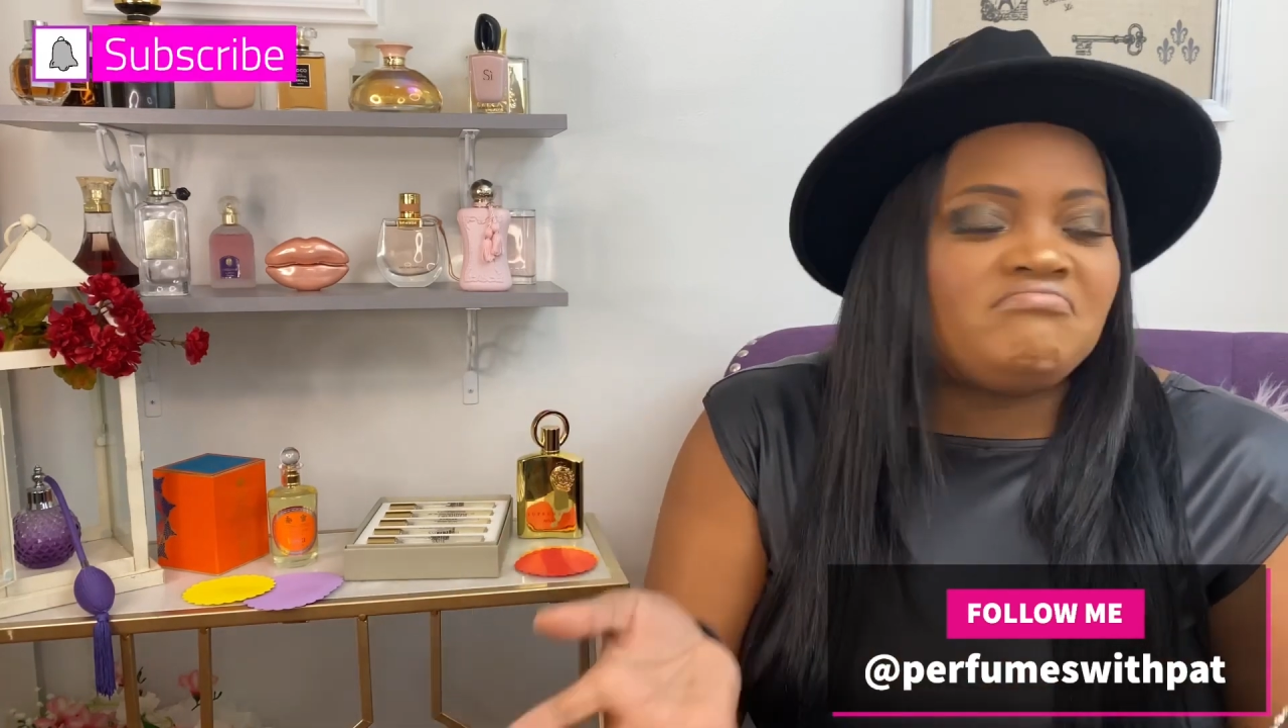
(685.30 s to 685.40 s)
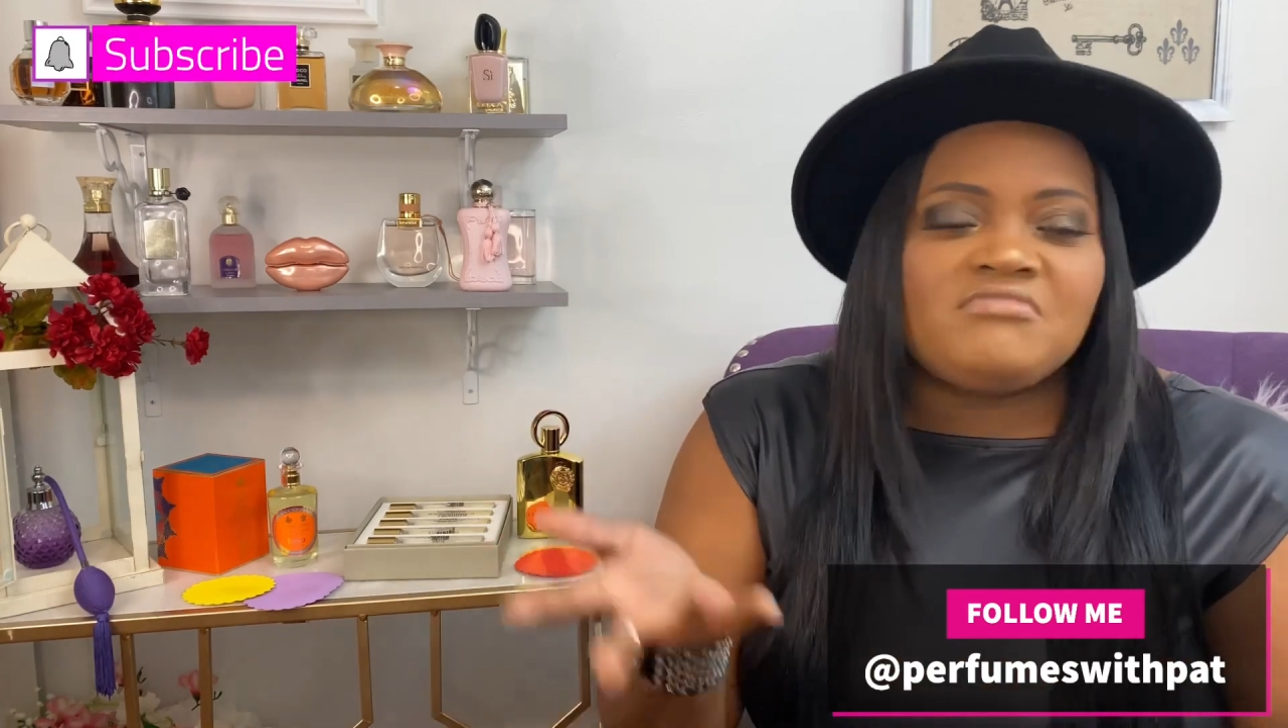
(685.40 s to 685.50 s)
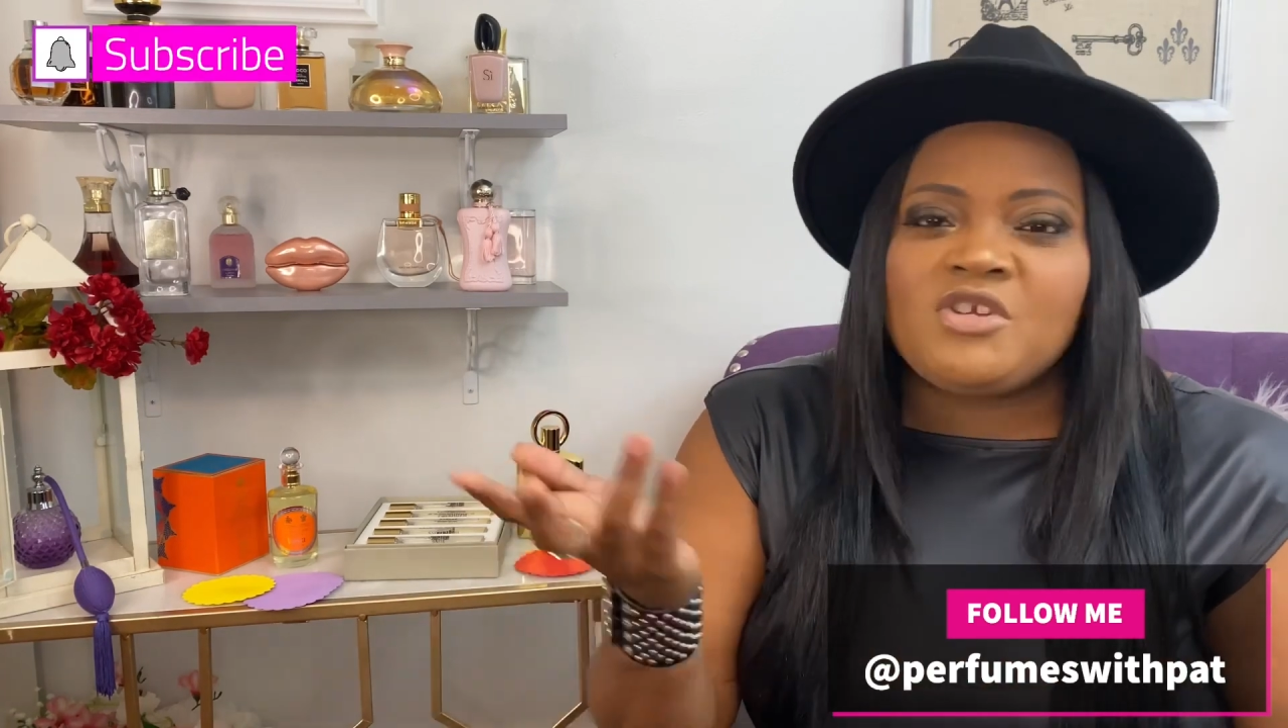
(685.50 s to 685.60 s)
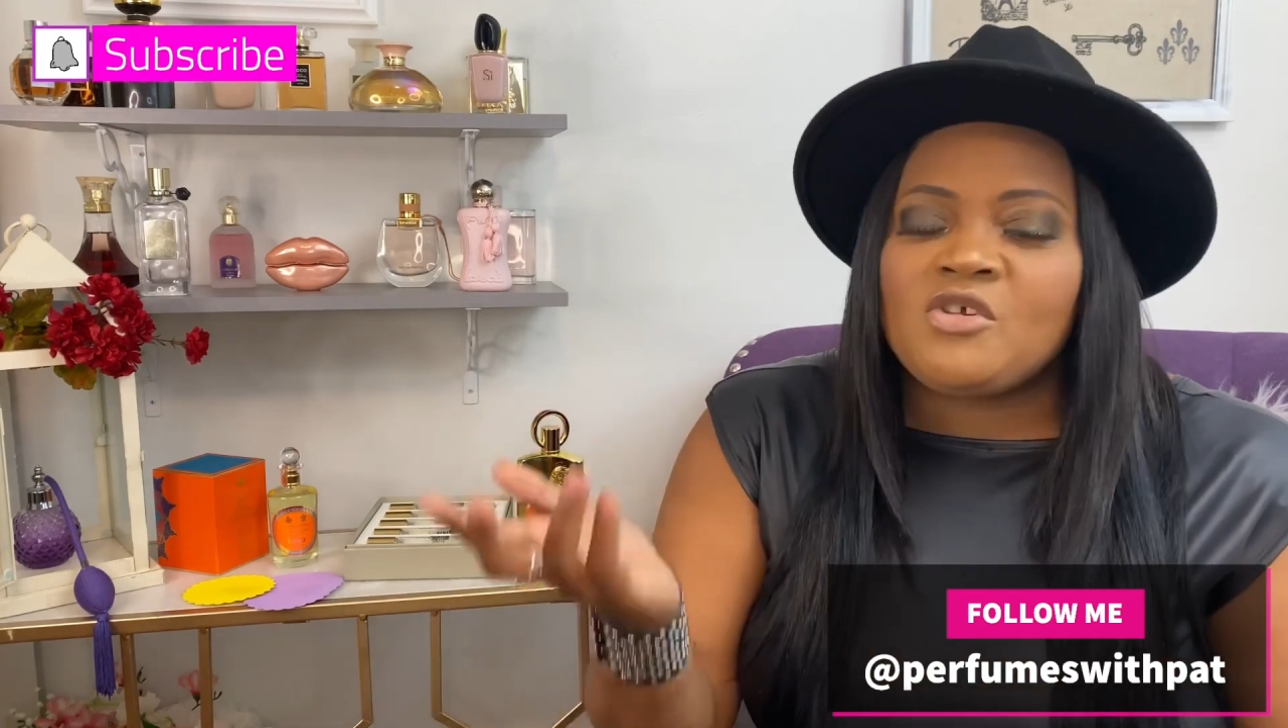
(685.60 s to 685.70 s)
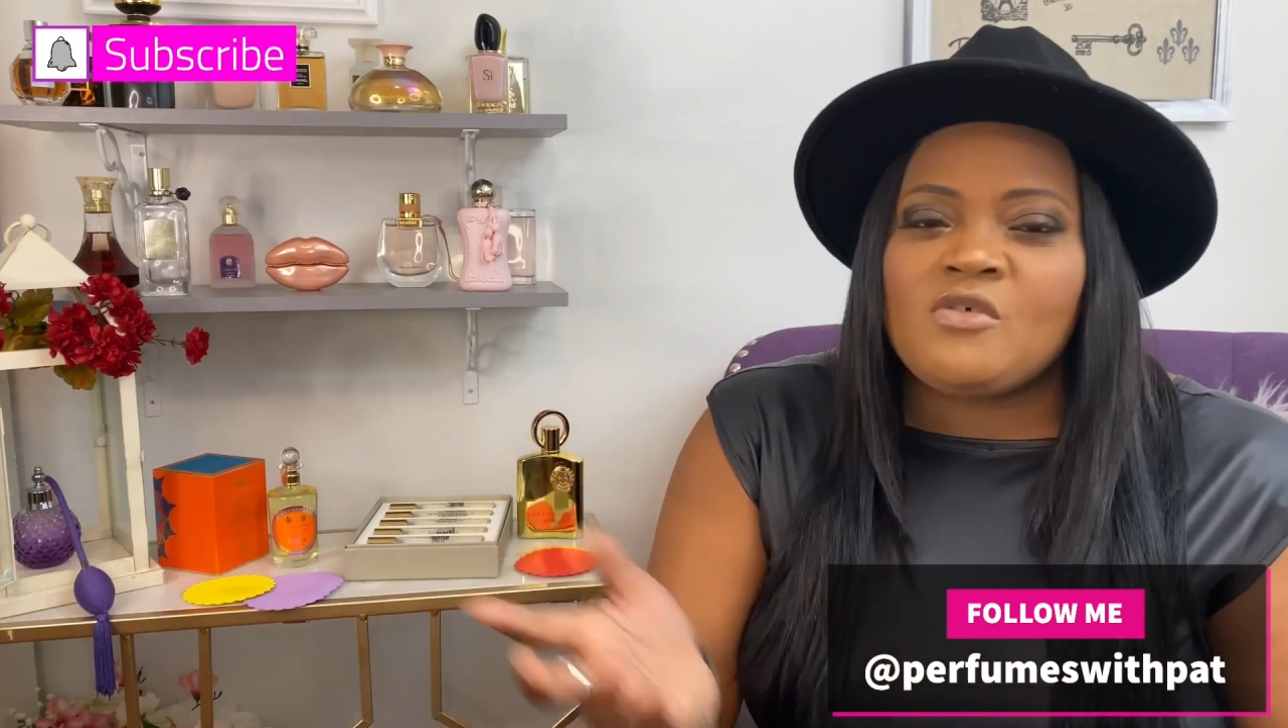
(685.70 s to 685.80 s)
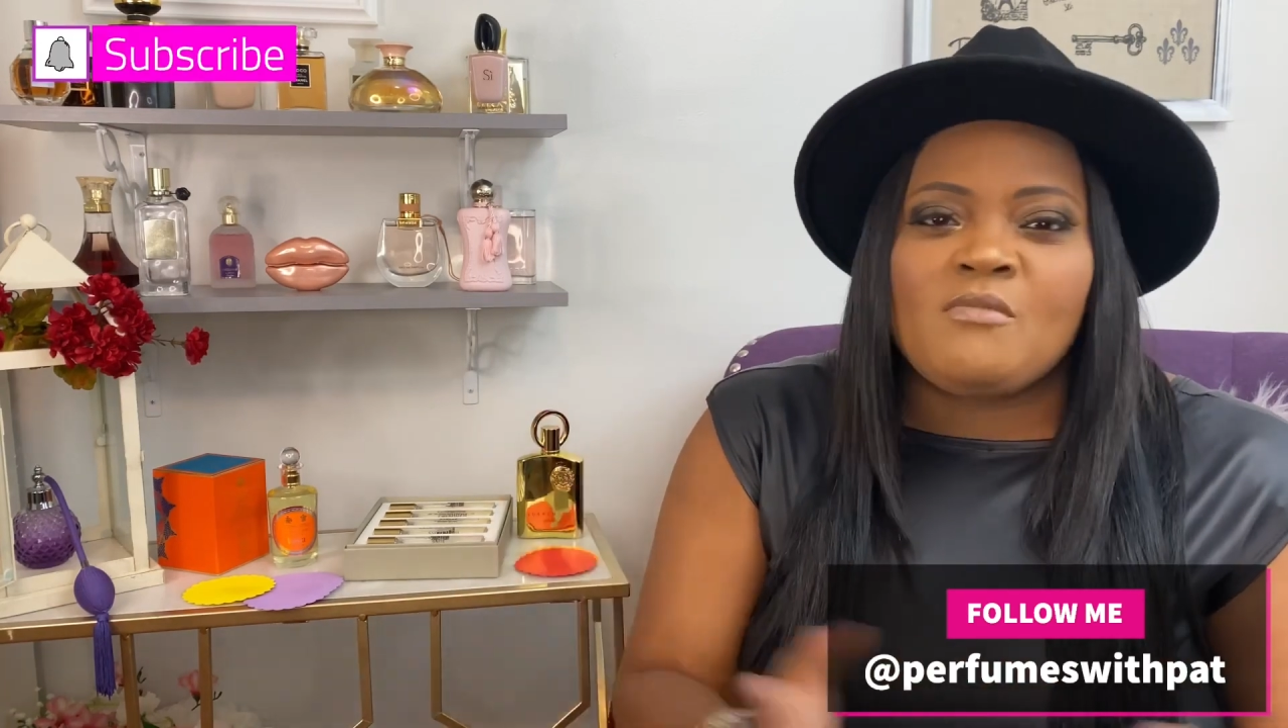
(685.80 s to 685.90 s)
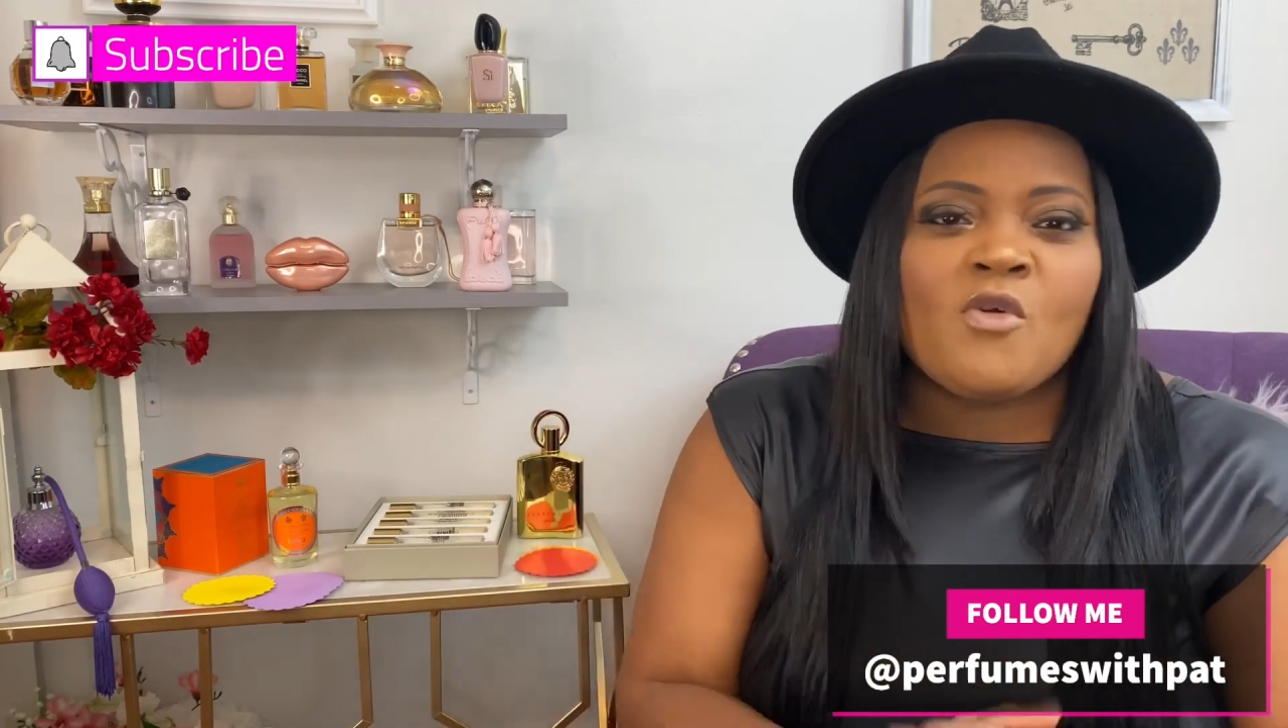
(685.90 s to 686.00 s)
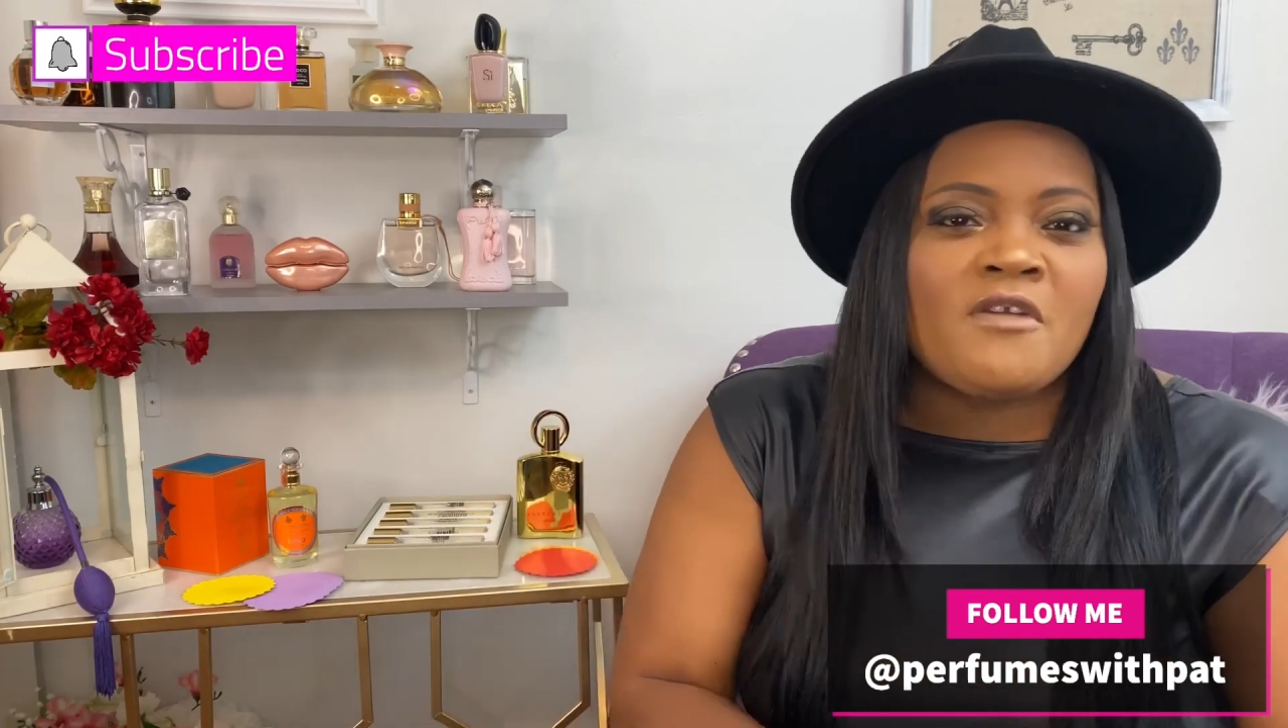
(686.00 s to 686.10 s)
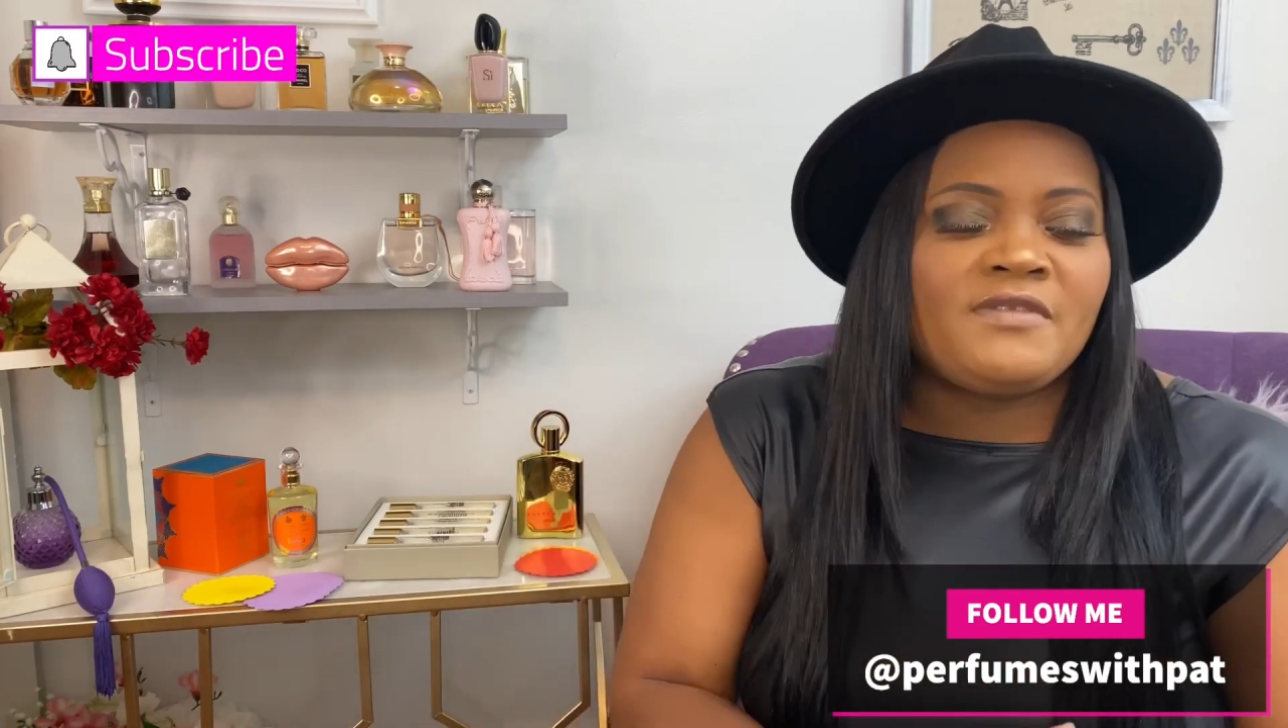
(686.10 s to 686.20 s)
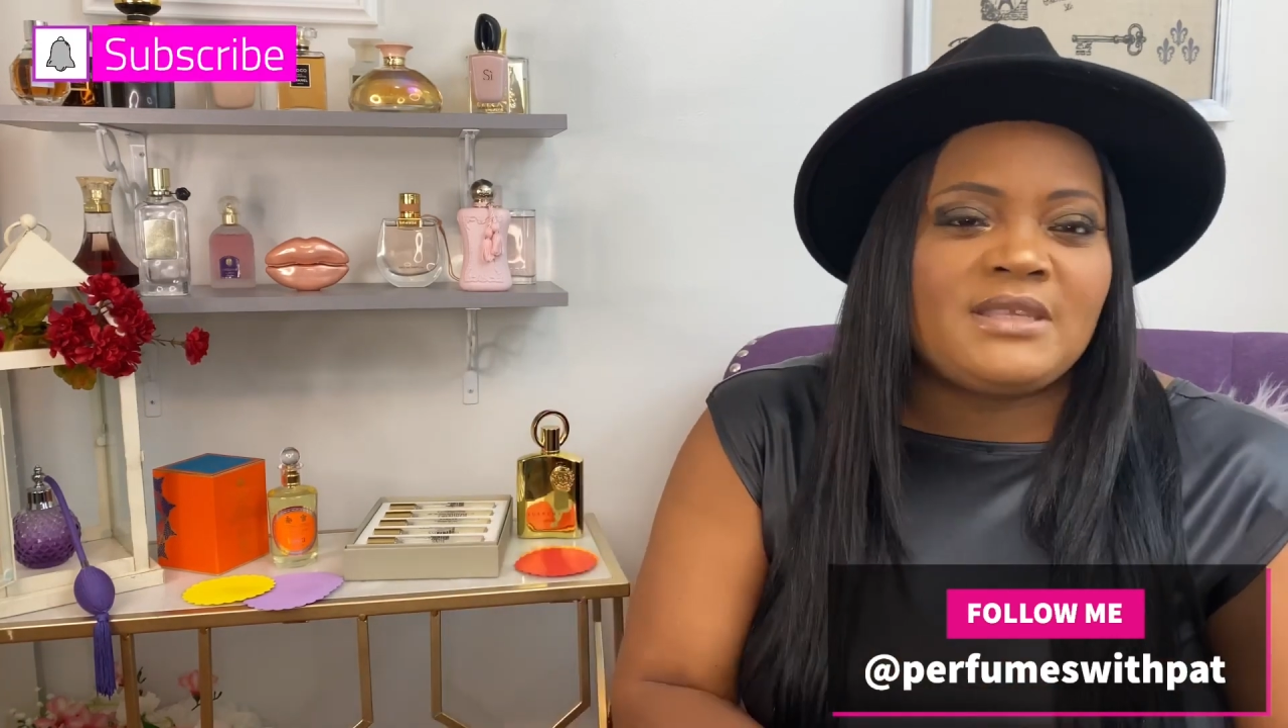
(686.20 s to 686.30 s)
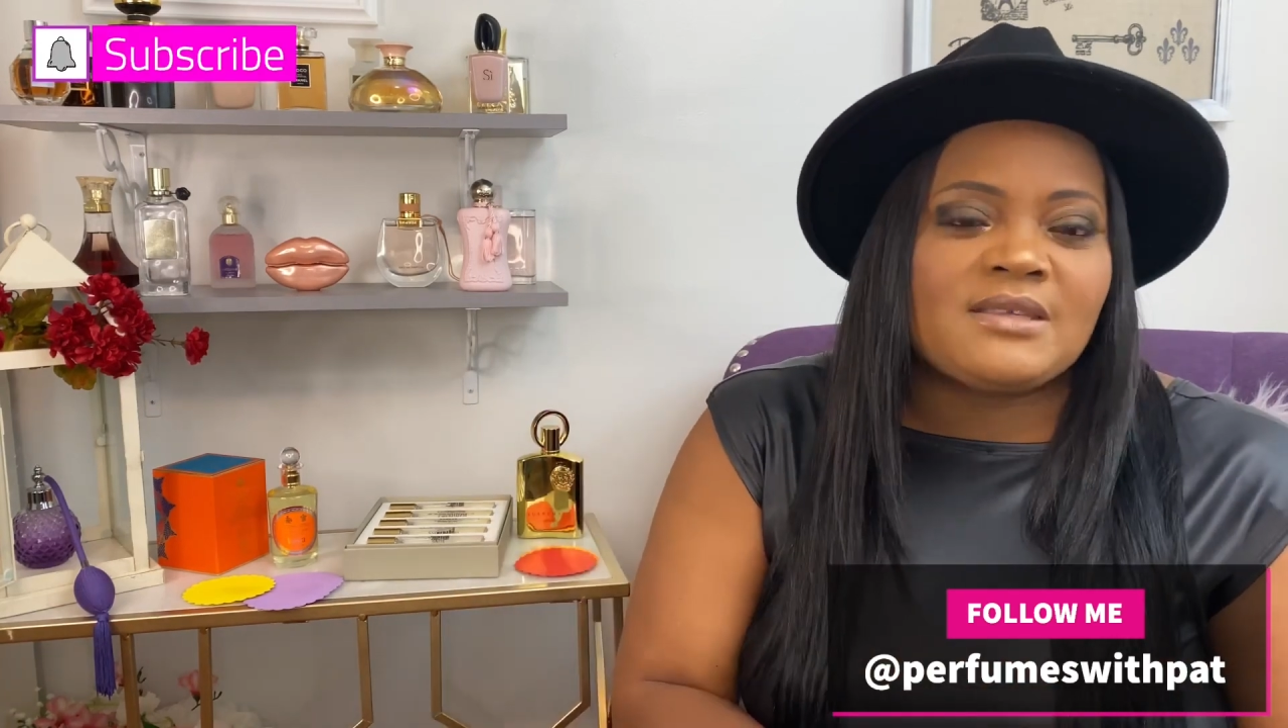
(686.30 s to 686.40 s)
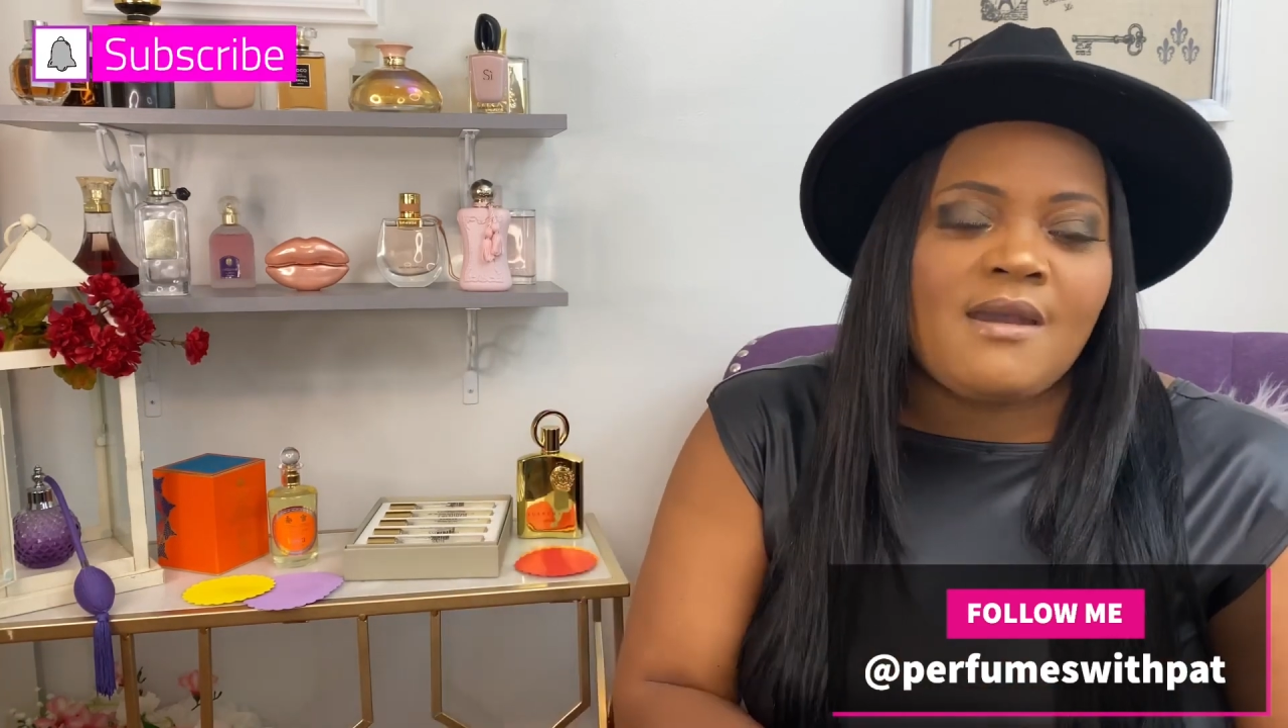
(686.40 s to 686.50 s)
you know, more of this